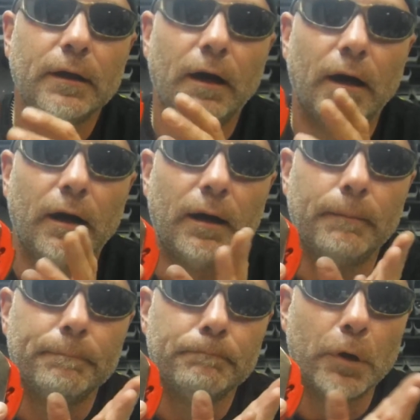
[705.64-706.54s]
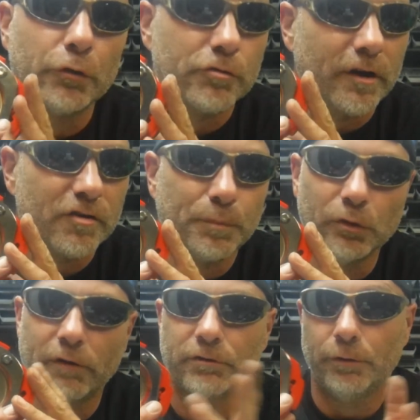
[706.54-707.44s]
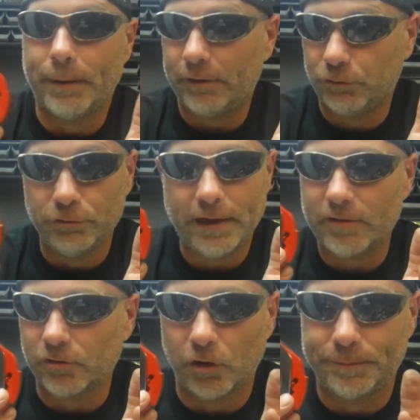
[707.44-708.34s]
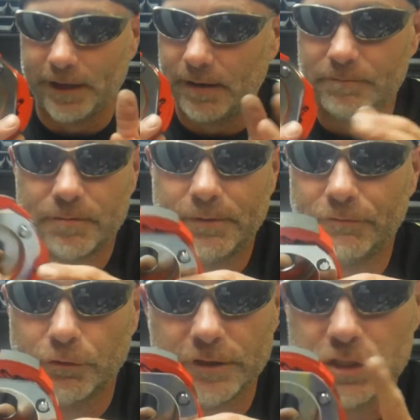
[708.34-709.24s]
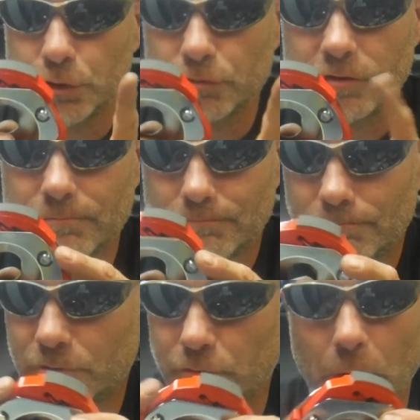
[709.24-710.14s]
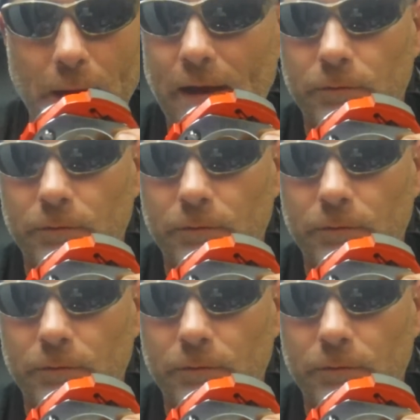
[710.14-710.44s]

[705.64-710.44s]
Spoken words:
Motor is going to spool over to about 2000 RPMs before these shoes throw out